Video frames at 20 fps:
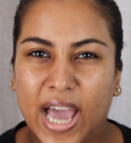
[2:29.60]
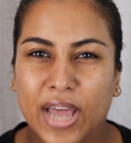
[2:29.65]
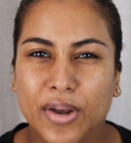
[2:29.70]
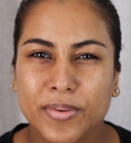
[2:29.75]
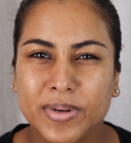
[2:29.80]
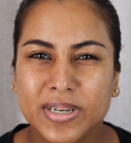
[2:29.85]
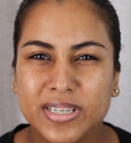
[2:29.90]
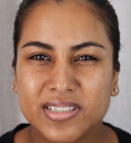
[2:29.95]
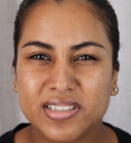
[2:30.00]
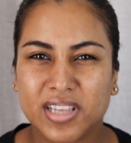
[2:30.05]

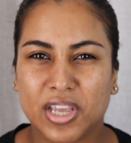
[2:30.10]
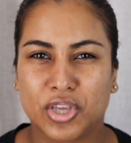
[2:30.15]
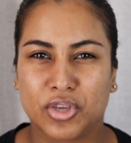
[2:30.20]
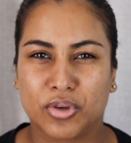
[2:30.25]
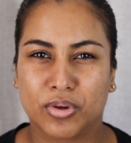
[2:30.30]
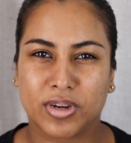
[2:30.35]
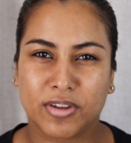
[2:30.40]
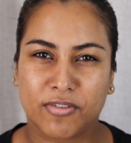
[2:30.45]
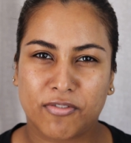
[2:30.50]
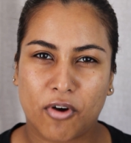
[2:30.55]
don't want to say
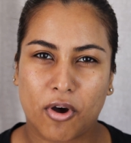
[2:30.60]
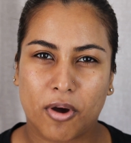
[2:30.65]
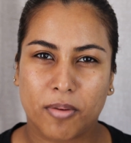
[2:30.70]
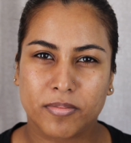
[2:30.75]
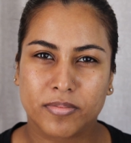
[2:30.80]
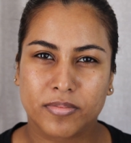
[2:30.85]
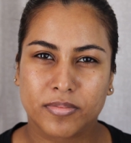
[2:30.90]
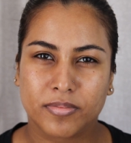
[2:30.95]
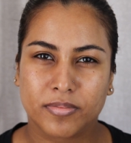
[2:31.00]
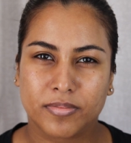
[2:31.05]

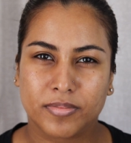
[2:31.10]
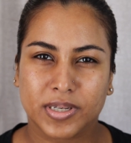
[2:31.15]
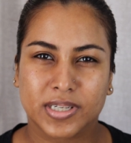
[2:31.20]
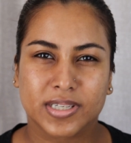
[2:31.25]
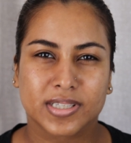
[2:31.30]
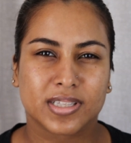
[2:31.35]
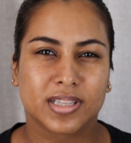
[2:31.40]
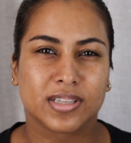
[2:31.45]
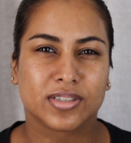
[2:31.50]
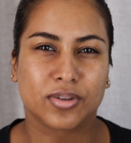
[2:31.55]
uniform,
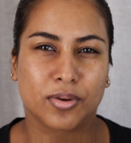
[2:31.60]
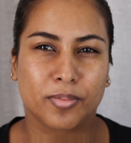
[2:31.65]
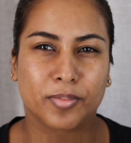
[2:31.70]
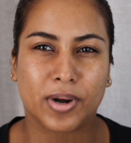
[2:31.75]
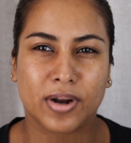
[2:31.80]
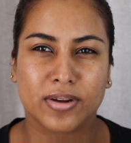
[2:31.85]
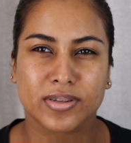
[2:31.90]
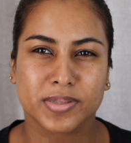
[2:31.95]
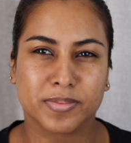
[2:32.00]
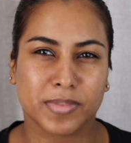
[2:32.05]
because the soap
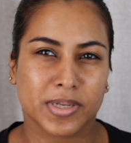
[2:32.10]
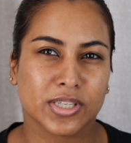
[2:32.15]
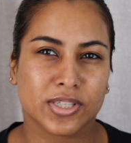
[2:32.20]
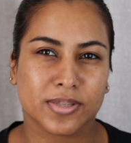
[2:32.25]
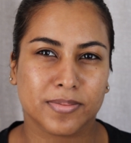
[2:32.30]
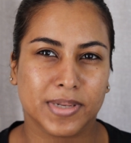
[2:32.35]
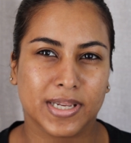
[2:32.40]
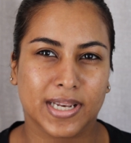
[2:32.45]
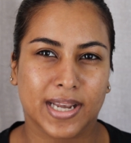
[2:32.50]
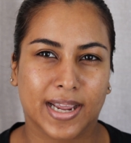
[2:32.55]
brow is meant
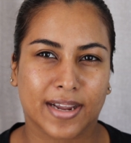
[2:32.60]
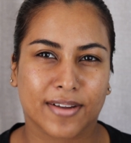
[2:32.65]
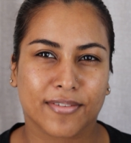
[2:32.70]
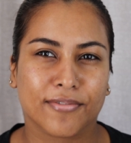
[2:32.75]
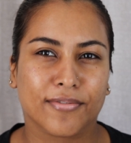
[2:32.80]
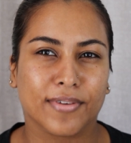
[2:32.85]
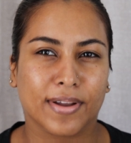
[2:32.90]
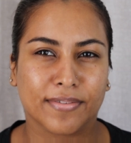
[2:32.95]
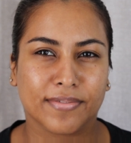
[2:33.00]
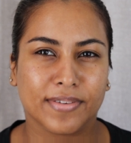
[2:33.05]
to be
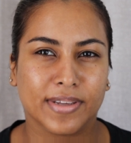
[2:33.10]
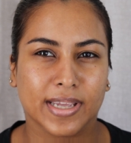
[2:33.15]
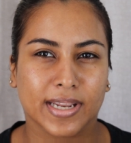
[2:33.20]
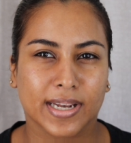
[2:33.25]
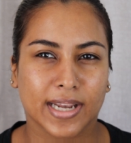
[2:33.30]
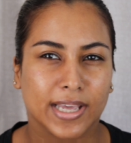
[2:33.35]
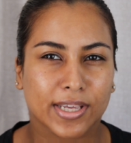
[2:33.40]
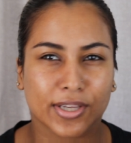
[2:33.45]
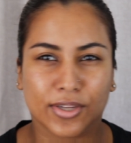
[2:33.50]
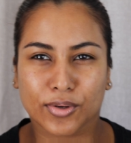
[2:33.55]
fluffy
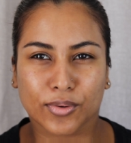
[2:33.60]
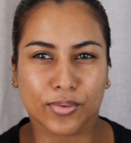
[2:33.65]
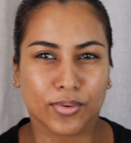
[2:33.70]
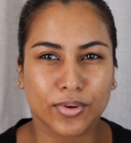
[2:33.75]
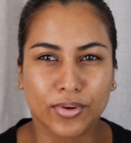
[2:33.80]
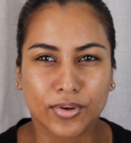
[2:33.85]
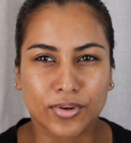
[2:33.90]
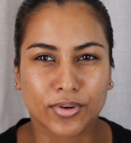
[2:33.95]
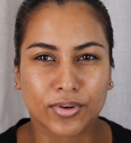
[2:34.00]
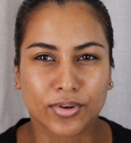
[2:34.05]
and
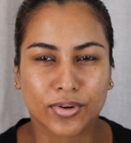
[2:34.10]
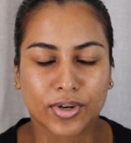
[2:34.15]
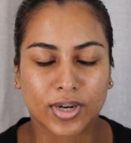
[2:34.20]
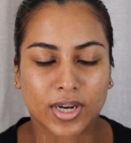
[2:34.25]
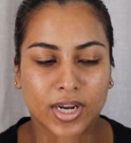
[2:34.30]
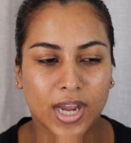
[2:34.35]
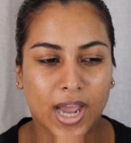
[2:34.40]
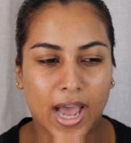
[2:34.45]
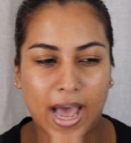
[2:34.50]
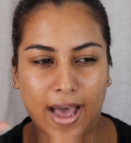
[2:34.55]

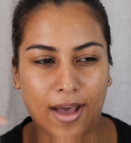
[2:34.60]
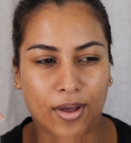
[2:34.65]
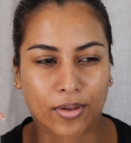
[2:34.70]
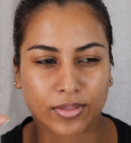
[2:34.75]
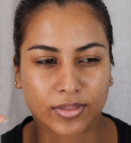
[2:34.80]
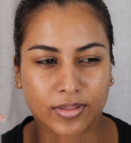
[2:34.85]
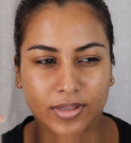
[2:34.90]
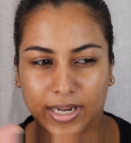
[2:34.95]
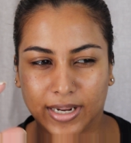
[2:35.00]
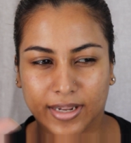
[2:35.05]

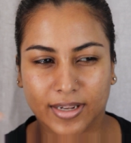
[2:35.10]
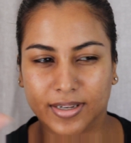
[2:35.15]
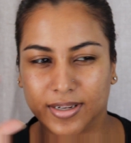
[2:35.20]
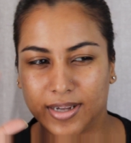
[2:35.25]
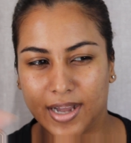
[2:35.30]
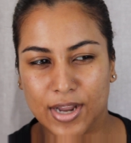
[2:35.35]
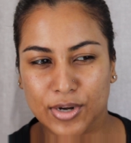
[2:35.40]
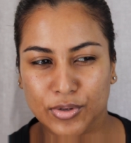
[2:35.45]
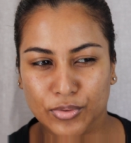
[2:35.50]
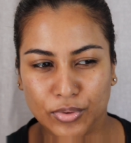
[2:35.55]
out
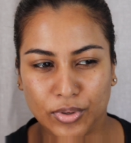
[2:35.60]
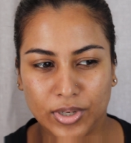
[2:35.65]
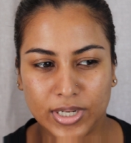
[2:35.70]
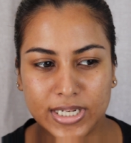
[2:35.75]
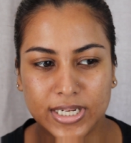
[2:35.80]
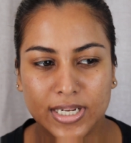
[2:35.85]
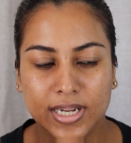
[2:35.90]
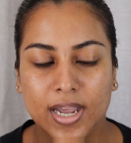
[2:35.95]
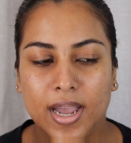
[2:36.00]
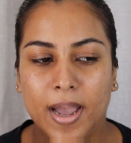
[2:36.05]

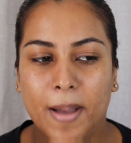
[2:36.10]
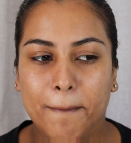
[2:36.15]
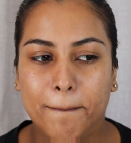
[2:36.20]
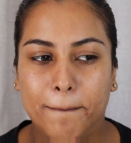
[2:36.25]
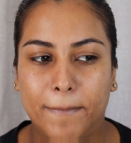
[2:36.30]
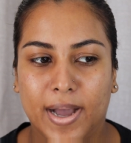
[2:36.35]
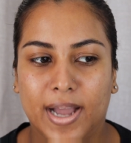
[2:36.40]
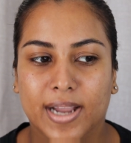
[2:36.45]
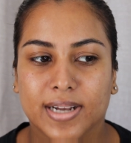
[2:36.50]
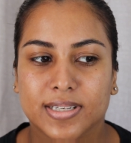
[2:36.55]
unruly,
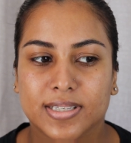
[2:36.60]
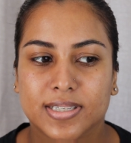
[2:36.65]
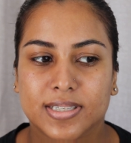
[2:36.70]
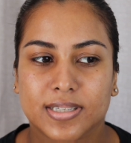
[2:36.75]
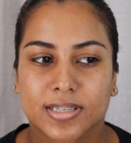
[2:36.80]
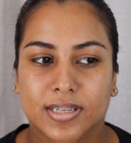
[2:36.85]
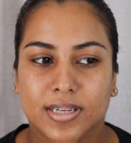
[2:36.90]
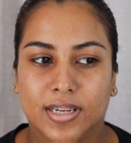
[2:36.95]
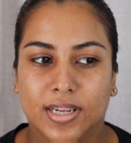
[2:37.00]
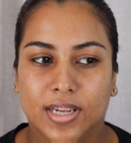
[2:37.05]
but
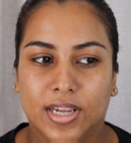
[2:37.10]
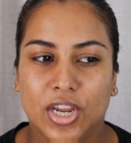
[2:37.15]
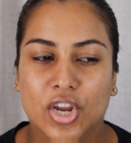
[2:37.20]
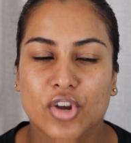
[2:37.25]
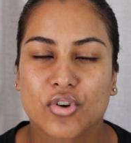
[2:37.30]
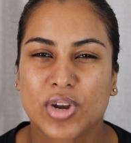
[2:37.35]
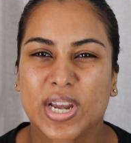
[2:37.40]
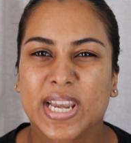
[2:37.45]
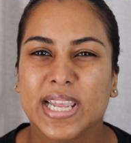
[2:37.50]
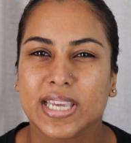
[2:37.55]

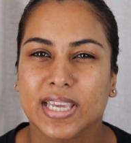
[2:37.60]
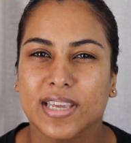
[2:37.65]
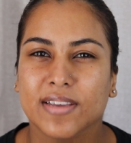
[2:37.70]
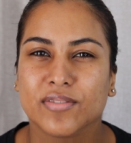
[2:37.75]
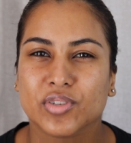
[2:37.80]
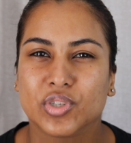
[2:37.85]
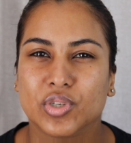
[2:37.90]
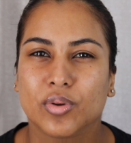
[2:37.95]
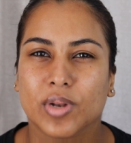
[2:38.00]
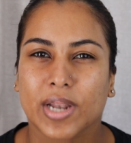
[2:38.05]
it really
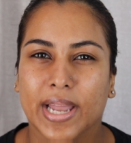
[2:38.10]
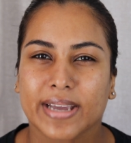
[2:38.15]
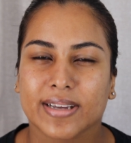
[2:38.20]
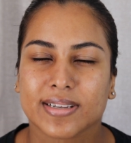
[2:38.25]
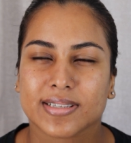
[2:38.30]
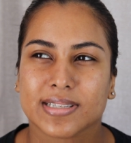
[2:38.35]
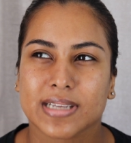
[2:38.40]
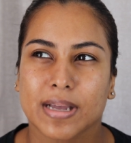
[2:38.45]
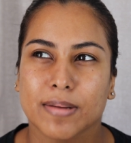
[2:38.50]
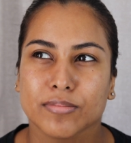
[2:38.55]
gives you
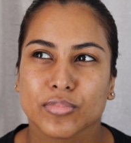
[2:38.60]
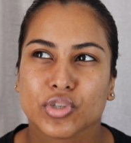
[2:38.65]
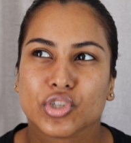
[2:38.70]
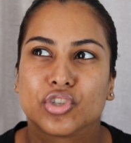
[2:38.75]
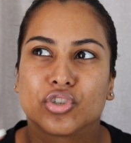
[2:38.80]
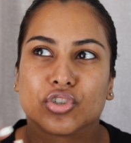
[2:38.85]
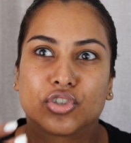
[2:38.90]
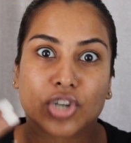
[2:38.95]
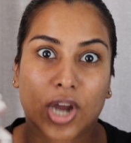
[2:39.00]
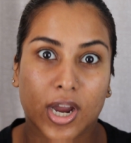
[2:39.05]
some
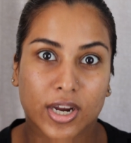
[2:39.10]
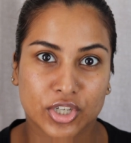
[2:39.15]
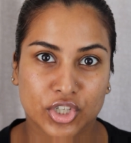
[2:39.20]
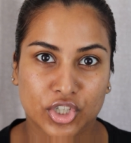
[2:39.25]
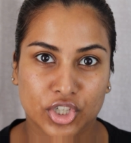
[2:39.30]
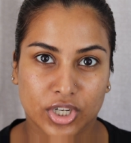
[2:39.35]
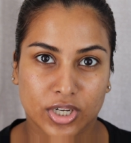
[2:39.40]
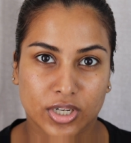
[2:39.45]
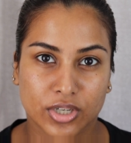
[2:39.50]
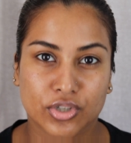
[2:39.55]

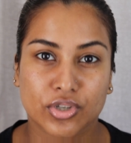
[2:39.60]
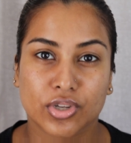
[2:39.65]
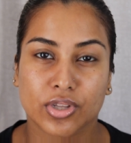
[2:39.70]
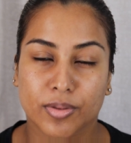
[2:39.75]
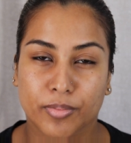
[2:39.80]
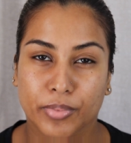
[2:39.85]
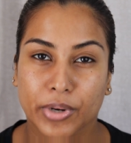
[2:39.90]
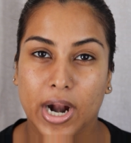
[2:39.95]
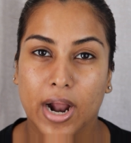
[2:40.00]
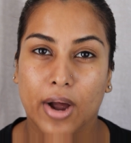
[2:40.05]
structure to
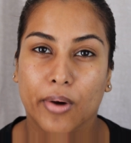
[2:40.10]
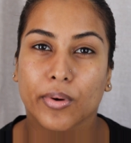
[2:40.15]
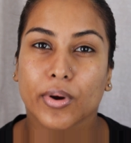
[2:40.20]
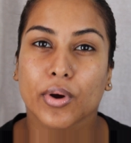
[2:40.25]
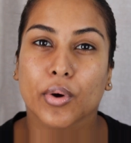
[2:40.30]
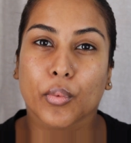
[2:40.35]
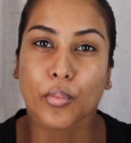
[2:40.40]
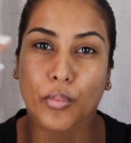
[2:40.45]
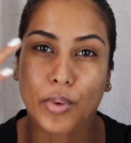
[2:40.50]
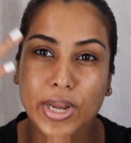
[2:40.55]
the brow
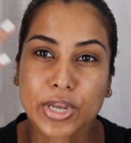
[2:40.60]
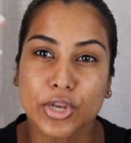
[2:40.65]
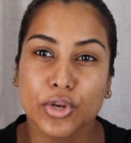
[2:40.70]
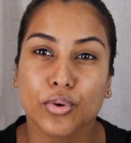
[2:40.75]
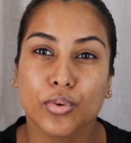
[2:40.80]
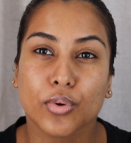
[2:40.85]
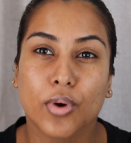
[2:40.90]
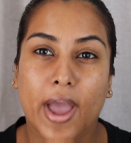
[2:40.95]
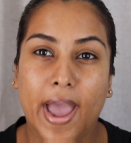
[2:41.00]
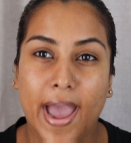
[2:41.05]
when
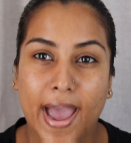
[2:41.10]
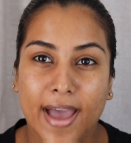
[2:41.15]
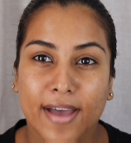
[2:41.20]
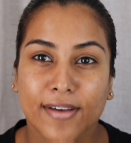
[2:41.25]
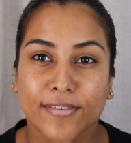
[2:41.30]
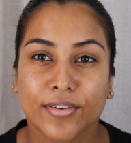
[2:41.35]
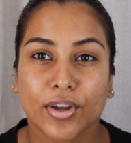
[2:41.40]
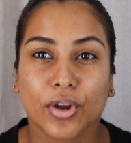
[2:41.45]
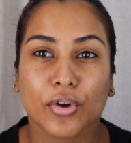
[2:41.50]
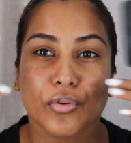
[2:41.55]
you
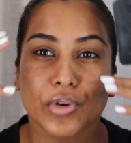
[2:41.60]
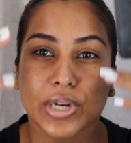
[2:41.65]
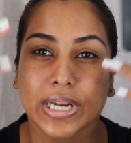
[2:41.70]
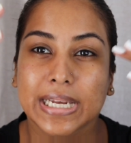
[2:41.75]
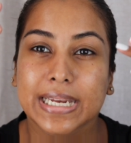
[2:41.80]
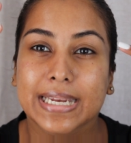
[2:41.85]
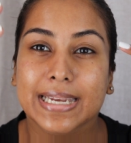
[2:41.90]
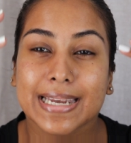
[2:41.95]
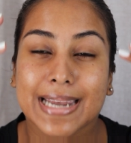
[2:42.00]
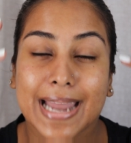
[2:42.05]
have a
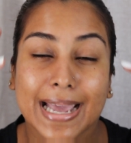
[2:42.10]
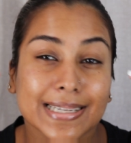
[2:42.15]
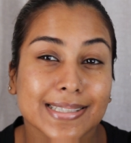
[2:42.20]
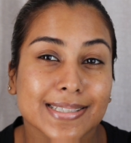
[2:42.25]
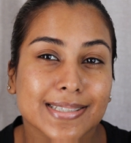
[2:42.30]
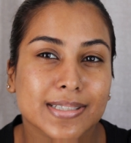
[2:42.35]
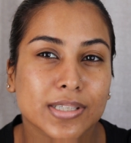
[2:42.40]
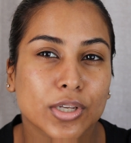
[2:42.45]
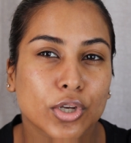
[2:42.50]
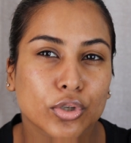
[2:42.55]
really
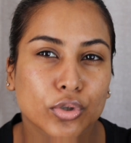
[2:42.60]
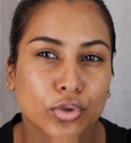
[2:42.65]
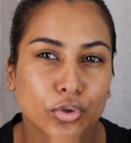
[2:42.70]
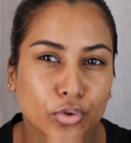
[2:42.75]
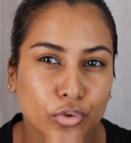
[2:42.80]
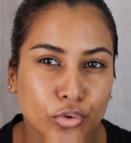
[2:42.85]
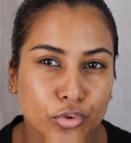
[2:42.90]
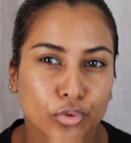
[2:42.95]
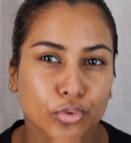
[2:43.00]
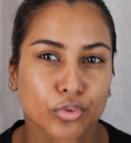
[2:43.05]
nice
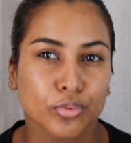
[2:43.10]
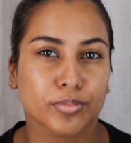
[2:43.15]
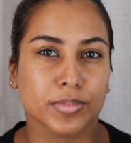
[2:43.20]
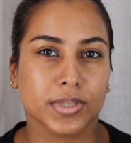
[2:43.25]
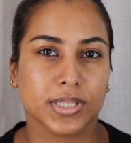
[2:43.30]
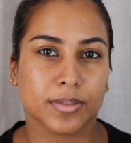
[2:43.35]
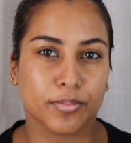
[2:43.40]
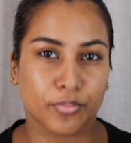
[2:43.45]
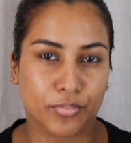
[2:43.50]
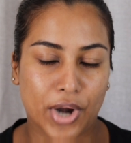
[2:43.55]

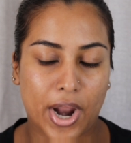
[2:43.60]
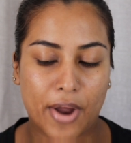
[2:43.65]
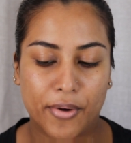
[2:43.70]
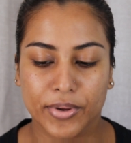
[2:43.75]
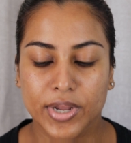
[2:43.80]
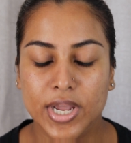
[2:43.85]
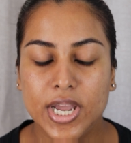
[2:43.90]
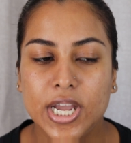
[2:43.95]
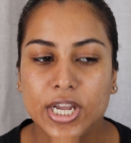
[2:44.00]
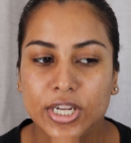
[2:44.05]
groomed brow.
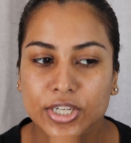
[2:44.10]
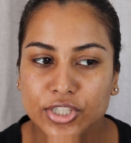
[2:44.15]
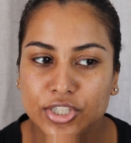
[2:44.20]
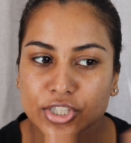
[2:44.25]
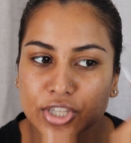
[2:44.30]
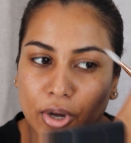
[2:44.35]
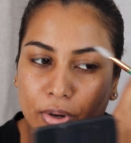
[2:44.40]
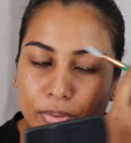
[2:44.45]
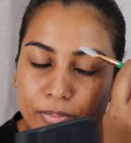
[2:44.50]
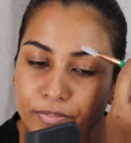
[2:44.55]

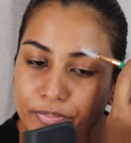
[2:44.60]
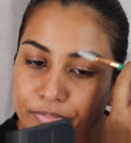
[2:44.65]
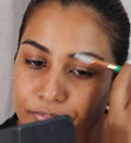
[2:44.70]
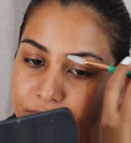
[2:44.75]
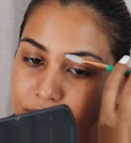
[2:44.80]
So